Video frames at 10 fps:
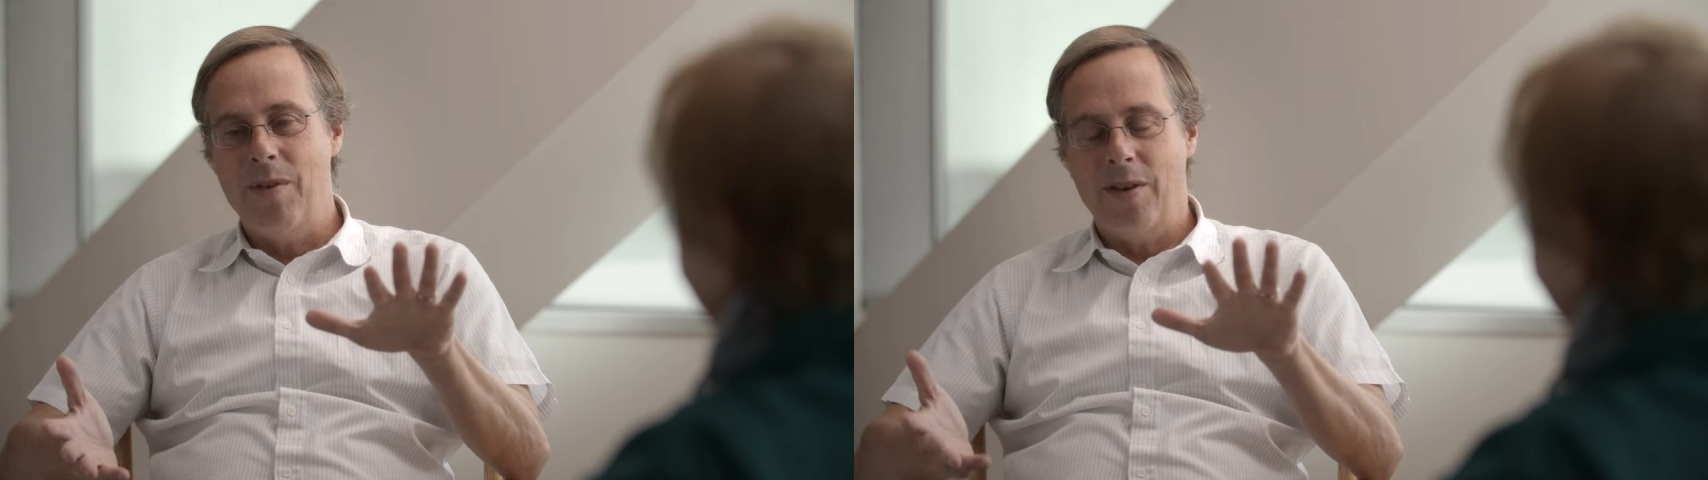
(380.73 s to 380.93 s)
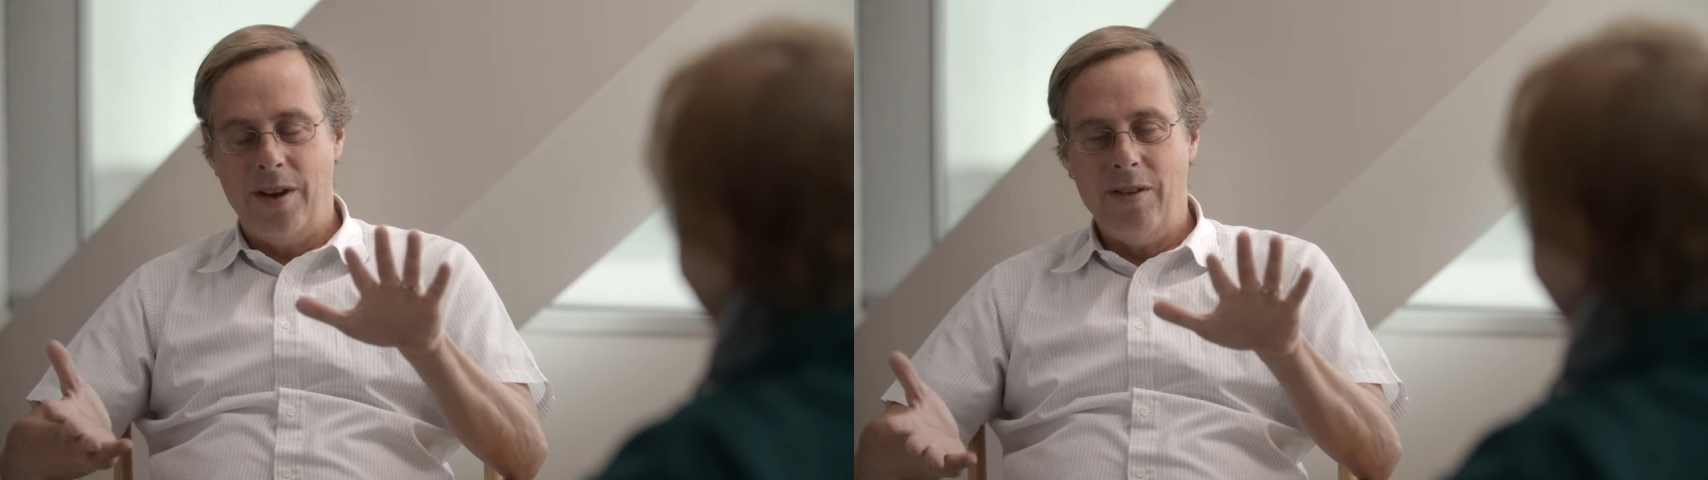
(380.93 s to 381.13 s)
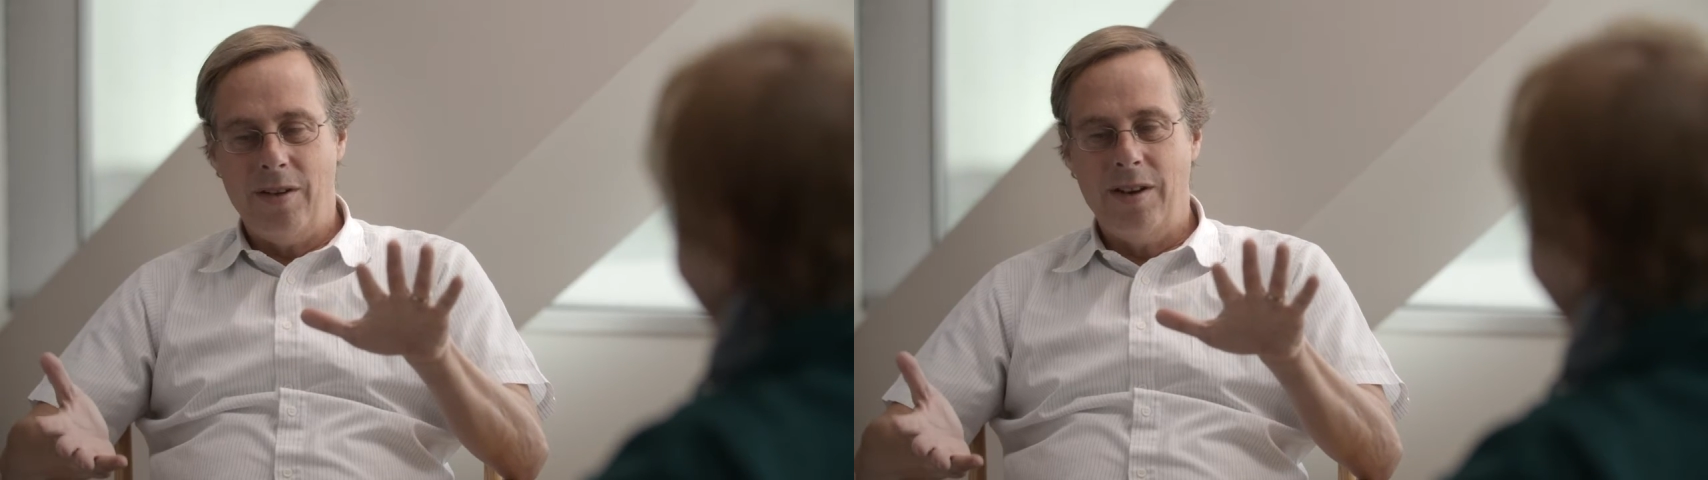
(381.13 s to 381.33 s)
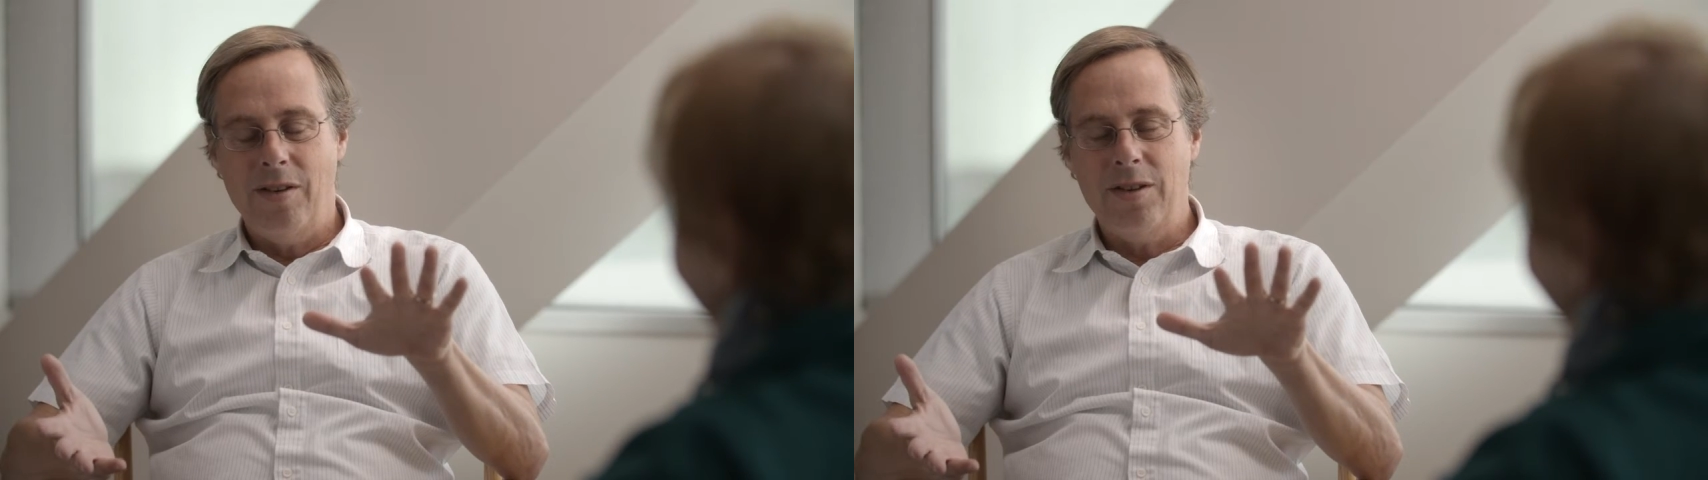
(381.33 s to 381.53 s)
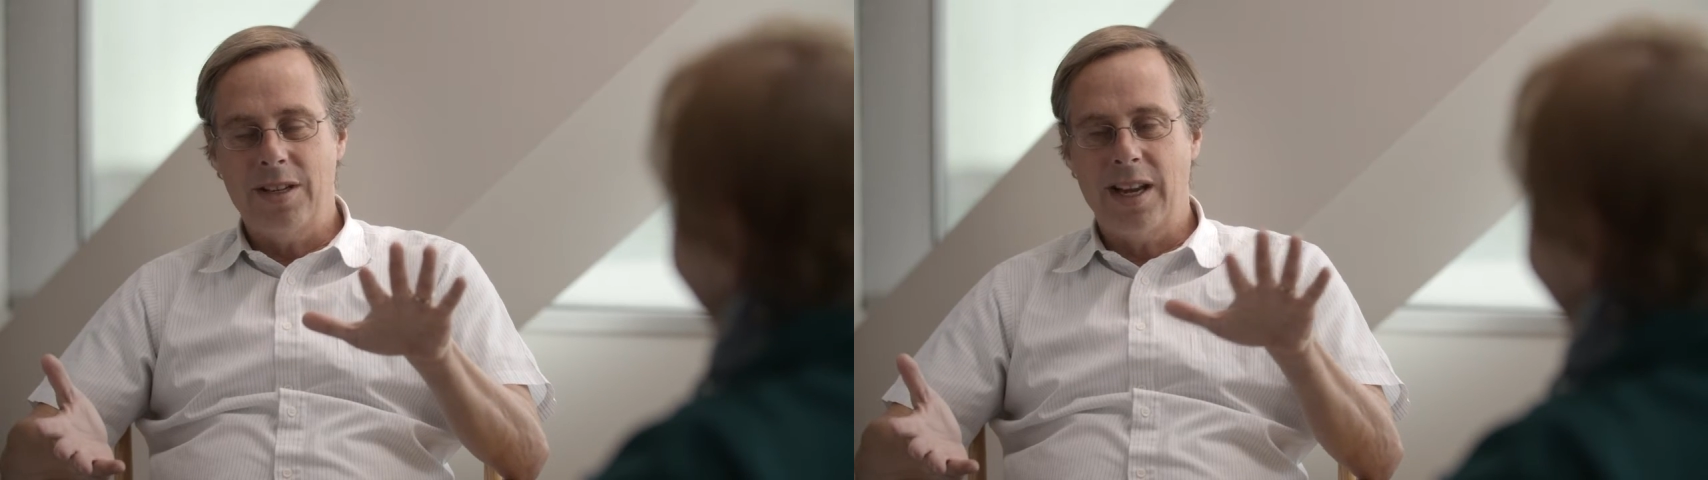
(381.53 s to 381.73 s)
or you
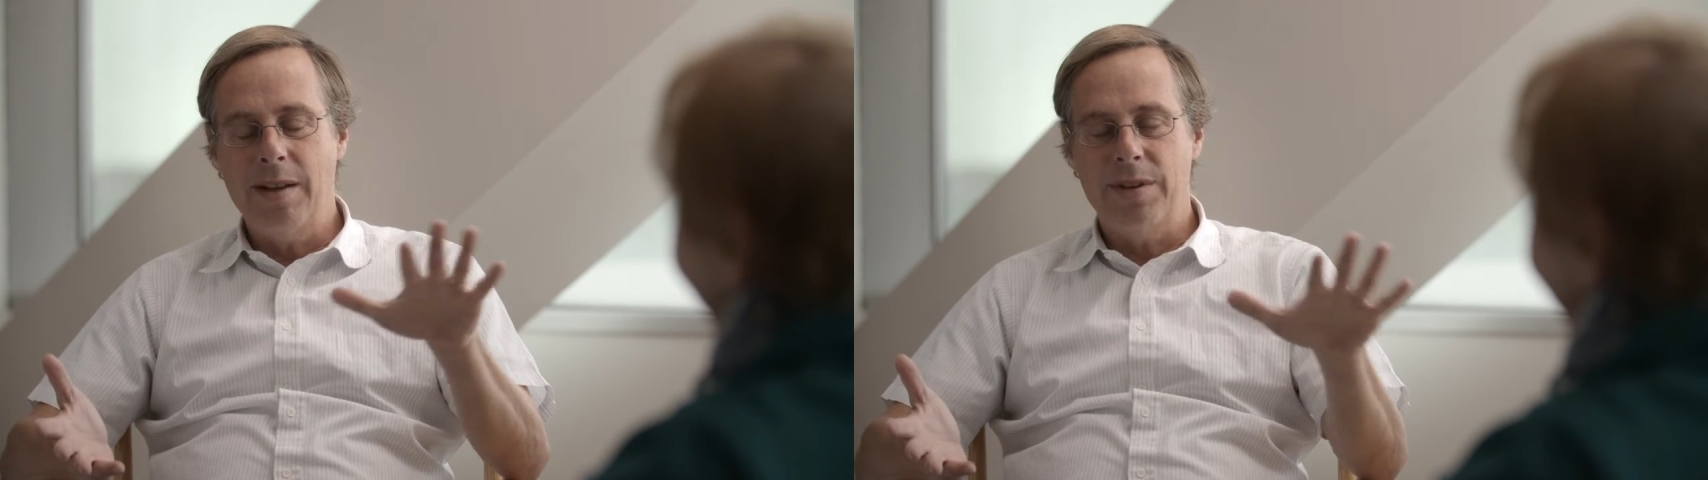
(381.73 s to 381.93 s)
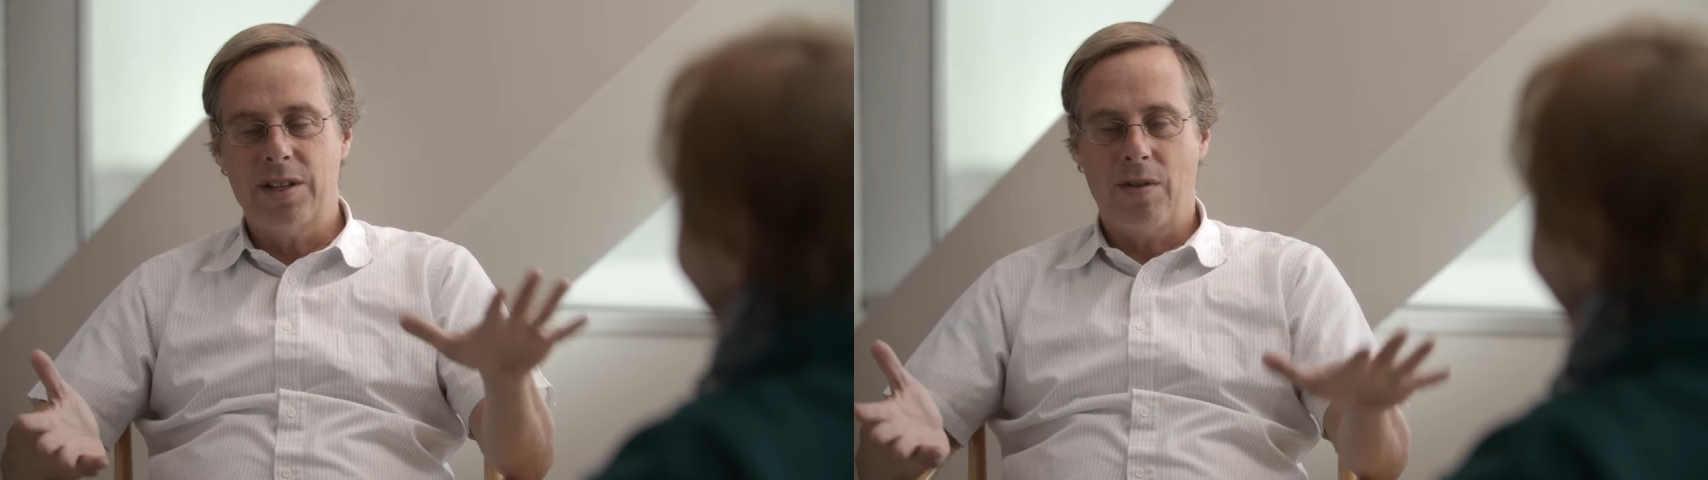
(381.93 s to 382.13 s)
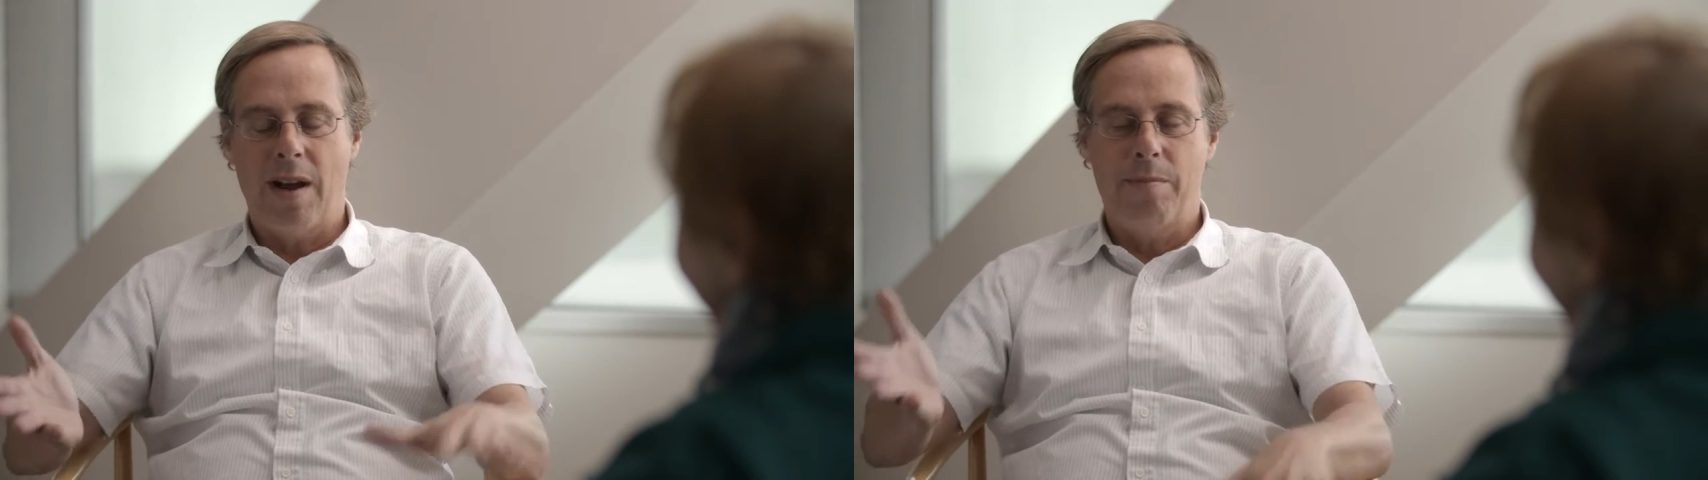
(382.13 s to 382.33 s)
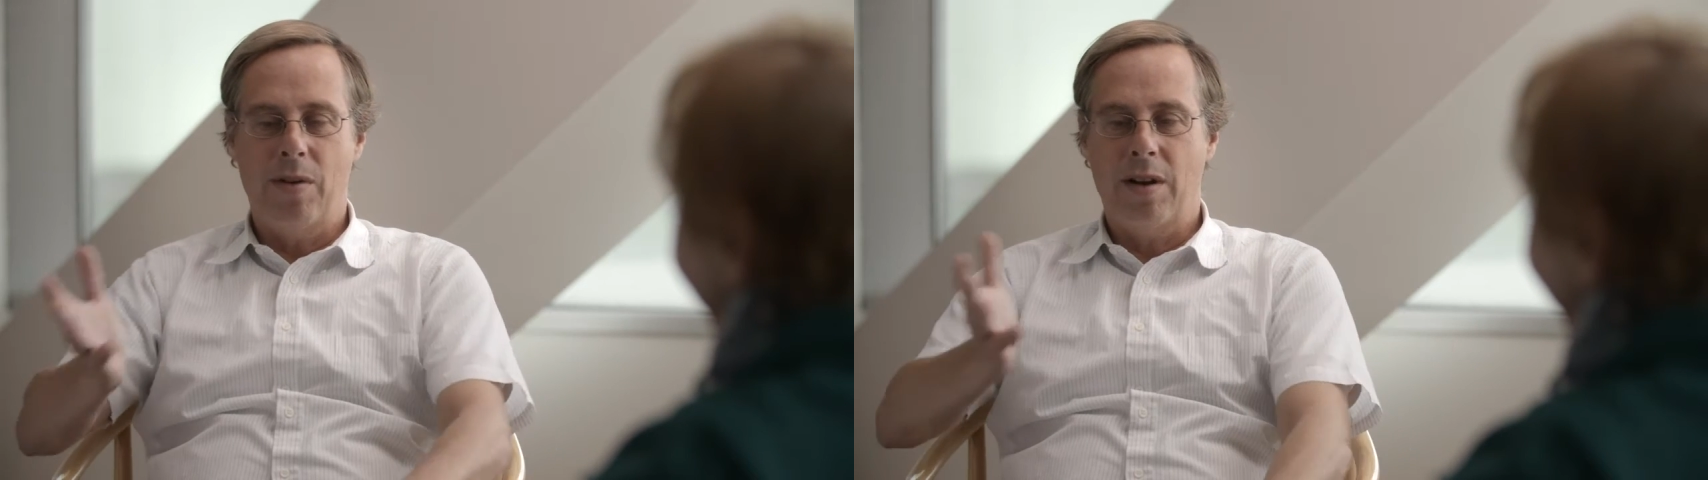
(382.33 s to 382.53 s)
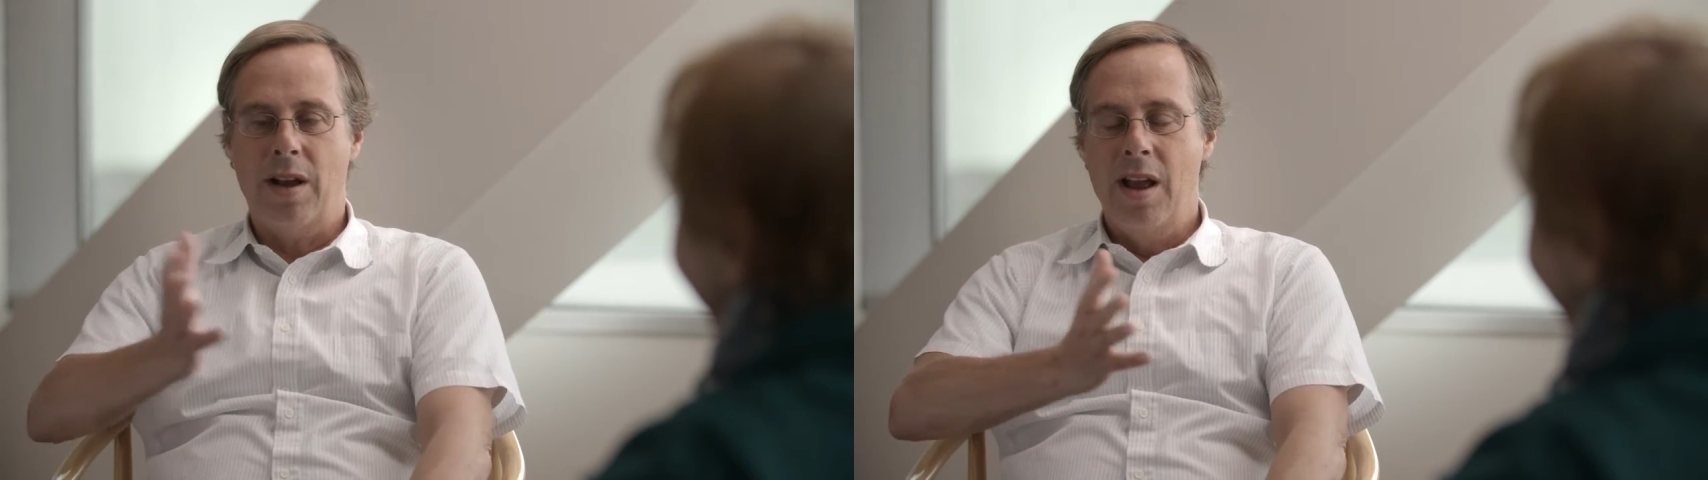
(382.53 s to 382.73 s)
used to keep a
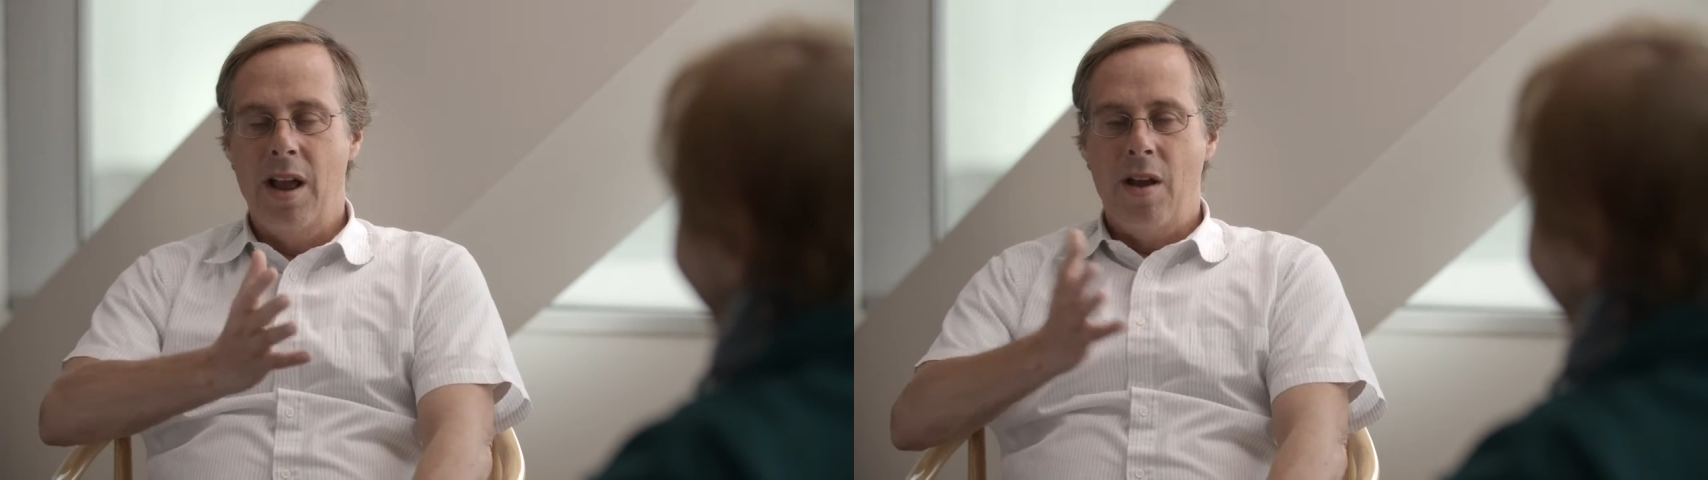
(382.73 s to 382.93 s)
scrapbook